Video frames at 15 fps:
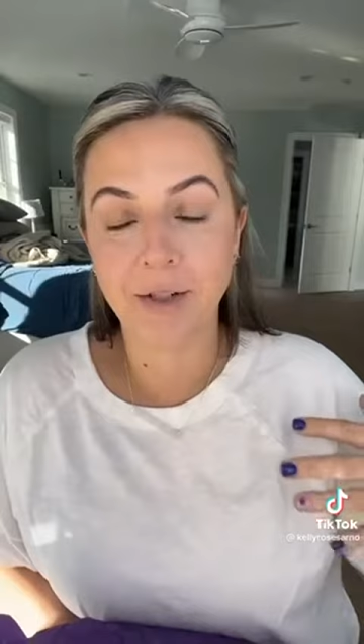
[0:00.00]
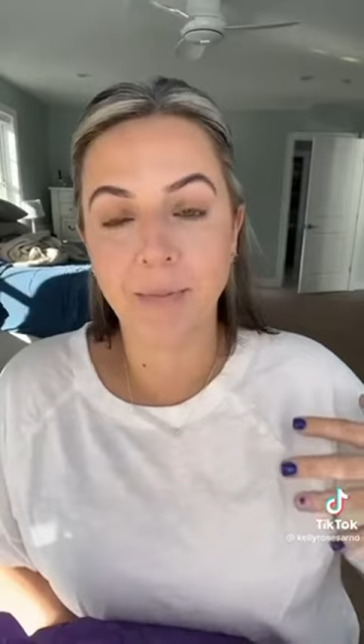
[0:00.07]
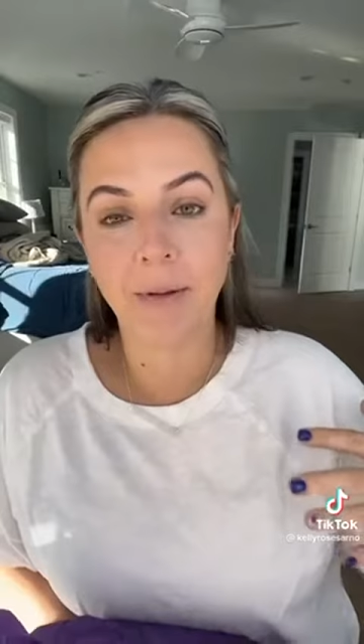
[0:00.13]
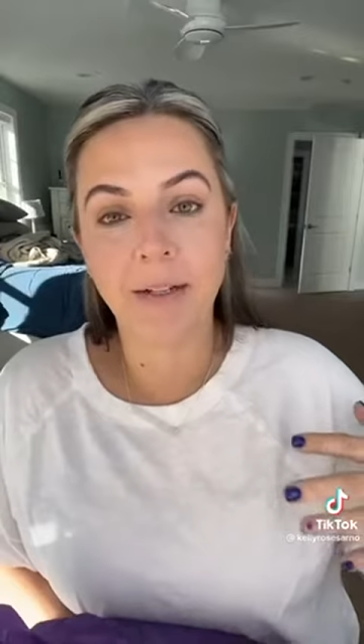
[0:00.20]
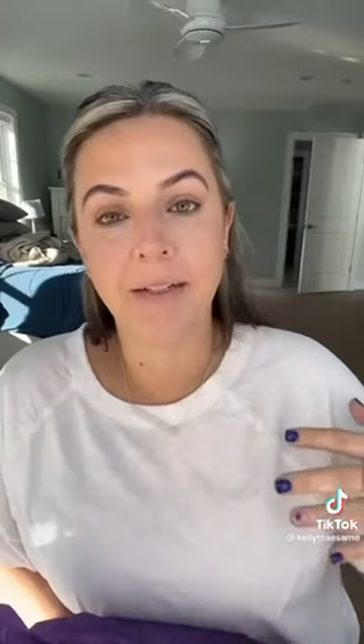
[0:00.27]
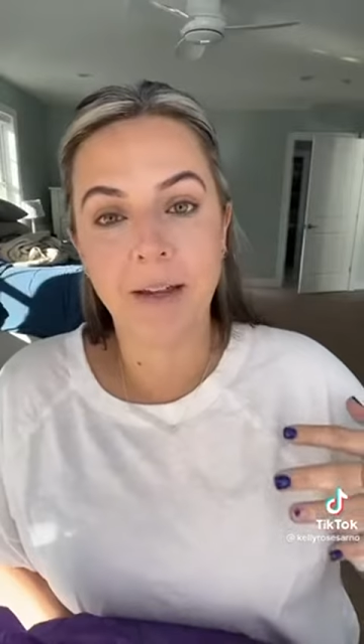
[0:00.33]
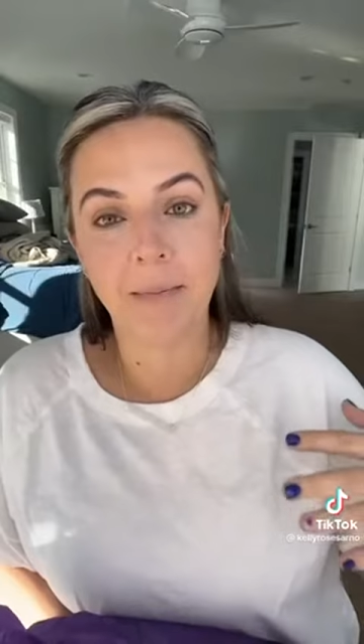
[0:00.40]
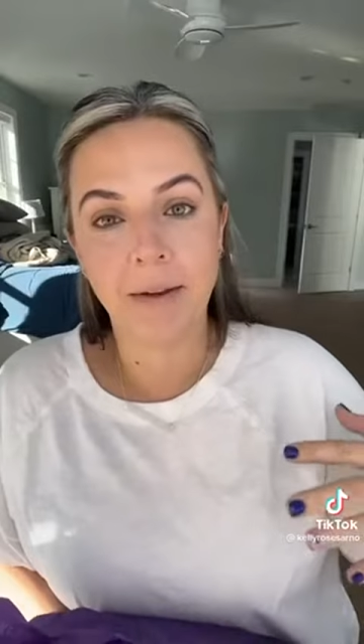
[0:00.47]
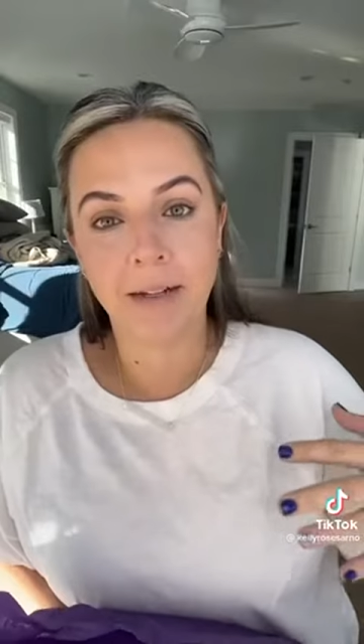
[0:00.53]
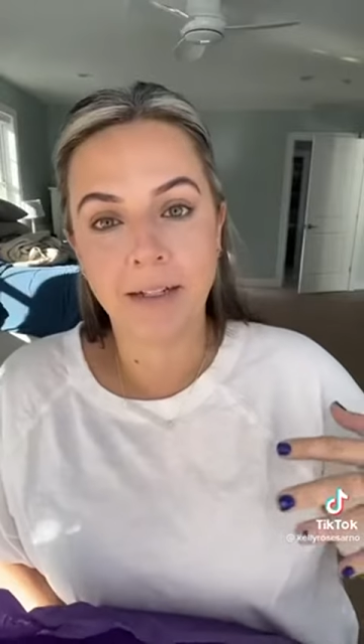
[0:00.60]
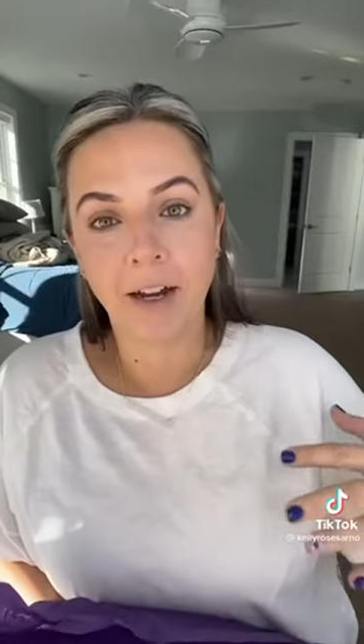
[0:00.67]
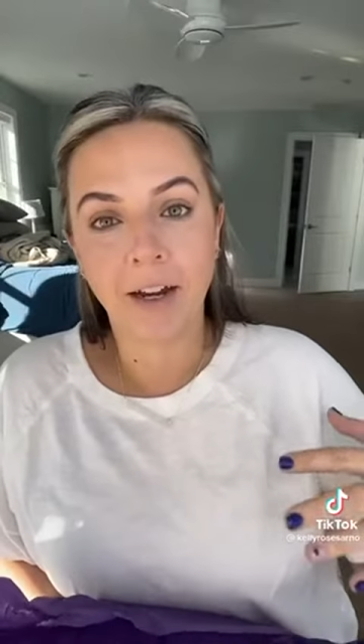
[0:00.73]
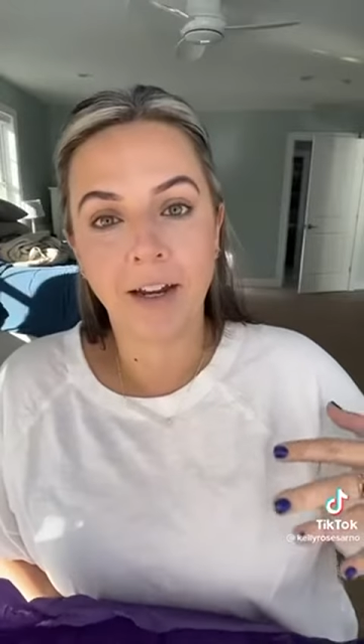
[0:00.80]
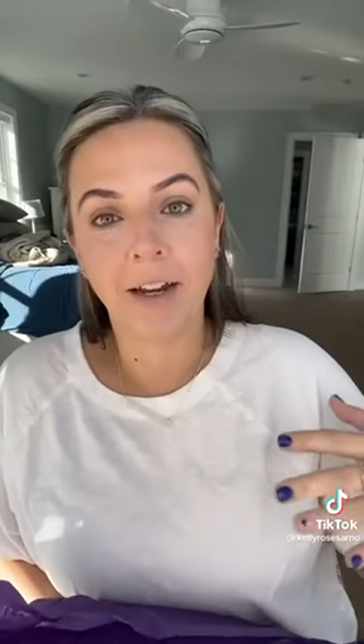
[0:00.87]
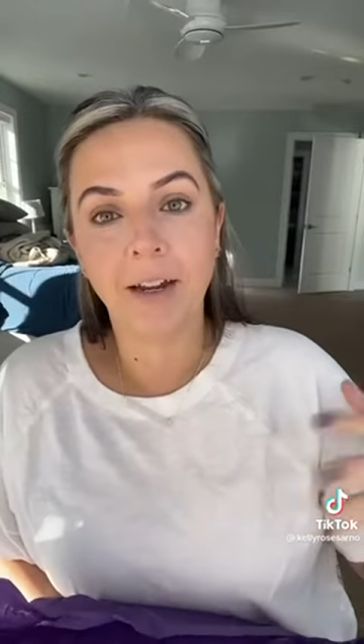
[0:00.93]
Beats at my
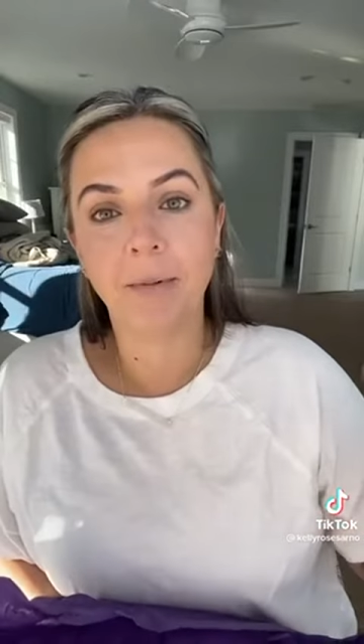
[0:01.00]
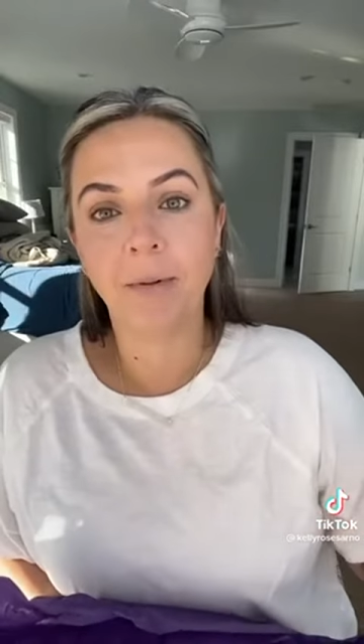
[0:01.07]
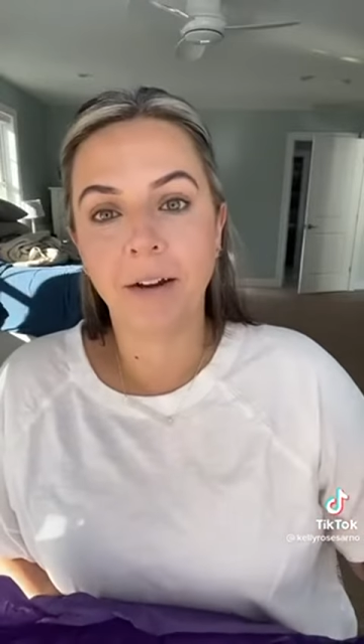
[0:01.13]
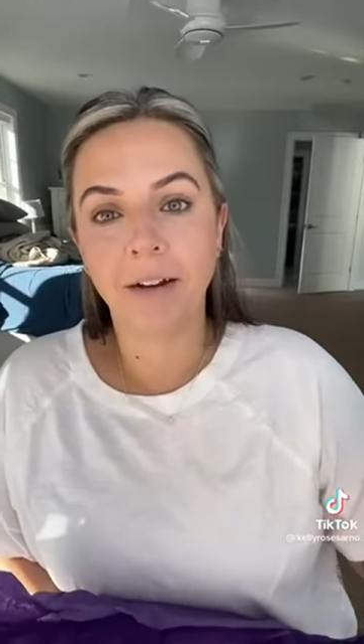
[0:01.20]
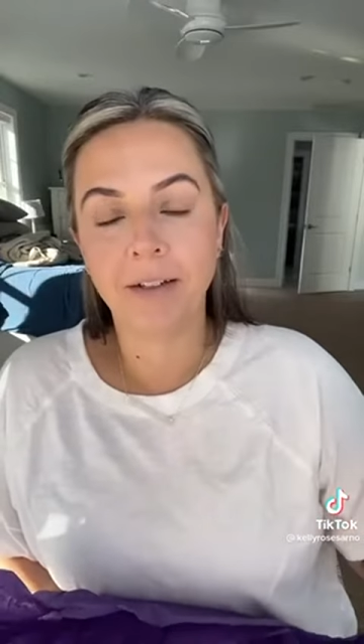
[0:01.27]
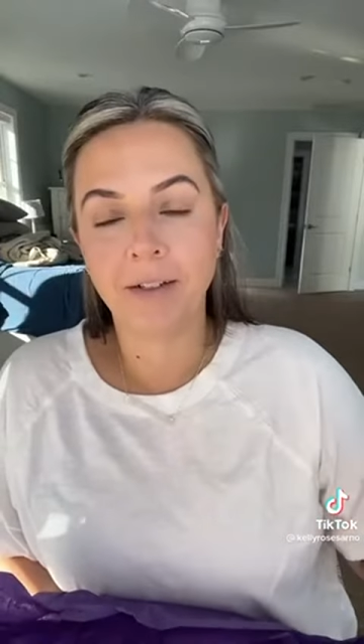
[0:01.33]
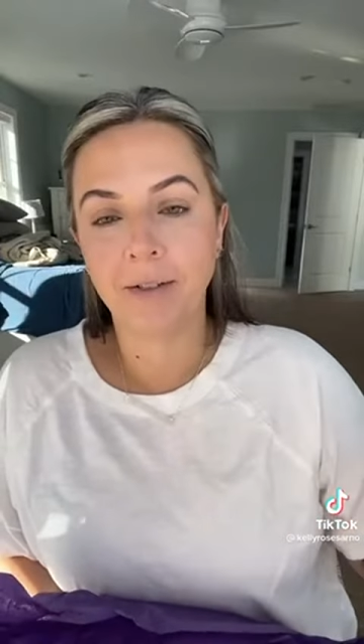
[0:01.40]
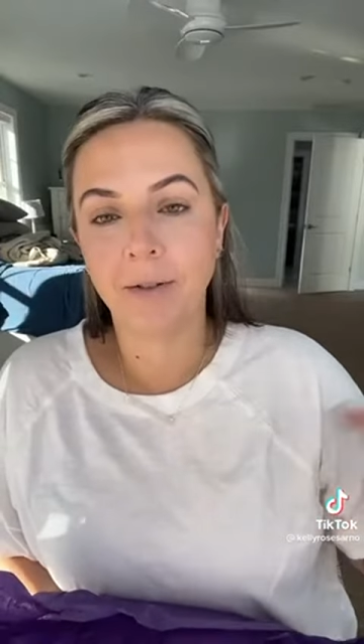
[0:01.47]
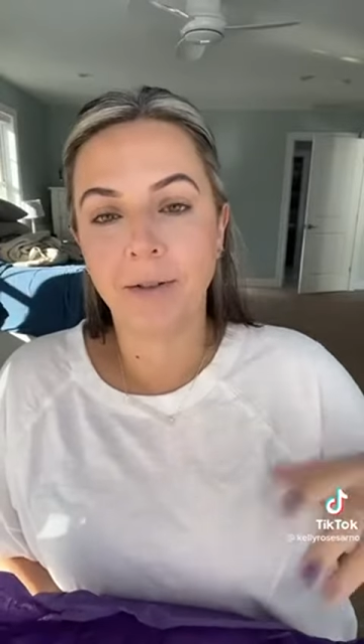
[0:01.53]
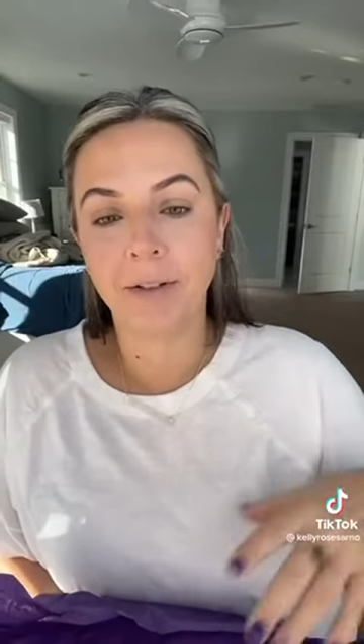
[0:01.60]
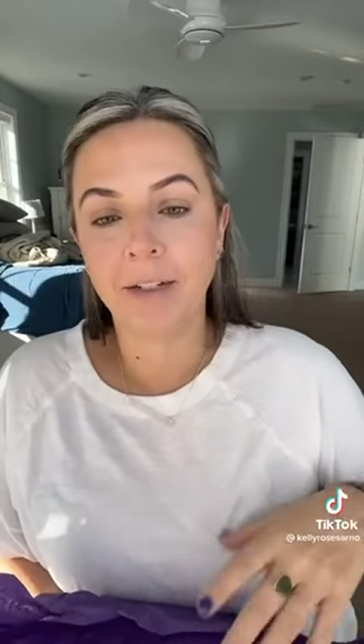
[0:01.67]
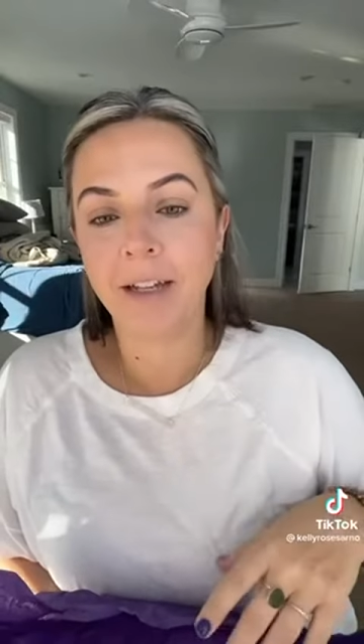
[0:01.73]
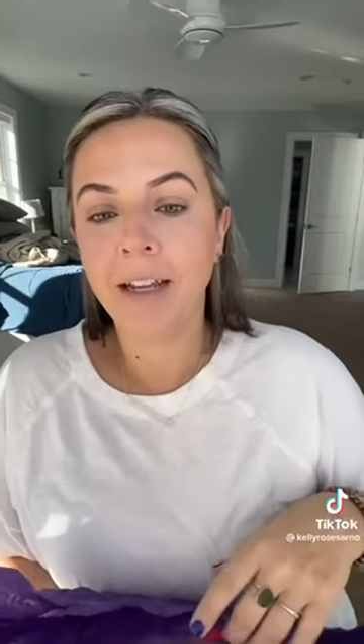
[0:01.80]
Target where it's sold.